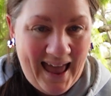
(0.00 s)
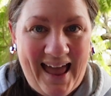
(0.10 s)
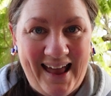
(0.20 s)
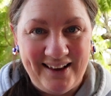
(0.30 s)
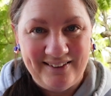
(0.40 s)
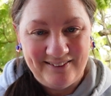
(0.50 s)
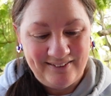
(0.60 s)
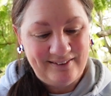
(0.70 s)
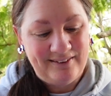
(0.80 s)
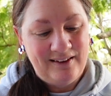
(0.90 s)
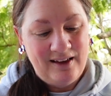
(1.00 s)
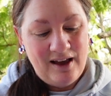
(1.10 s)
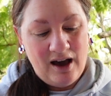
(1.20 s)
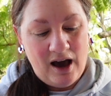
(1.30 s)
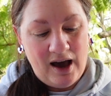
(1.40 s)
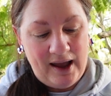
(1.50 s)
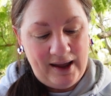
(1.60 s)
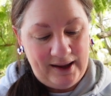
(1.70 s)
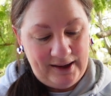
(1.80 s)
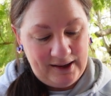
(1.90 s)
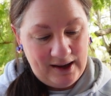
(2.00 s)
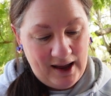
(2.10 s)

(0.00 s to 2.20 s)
And I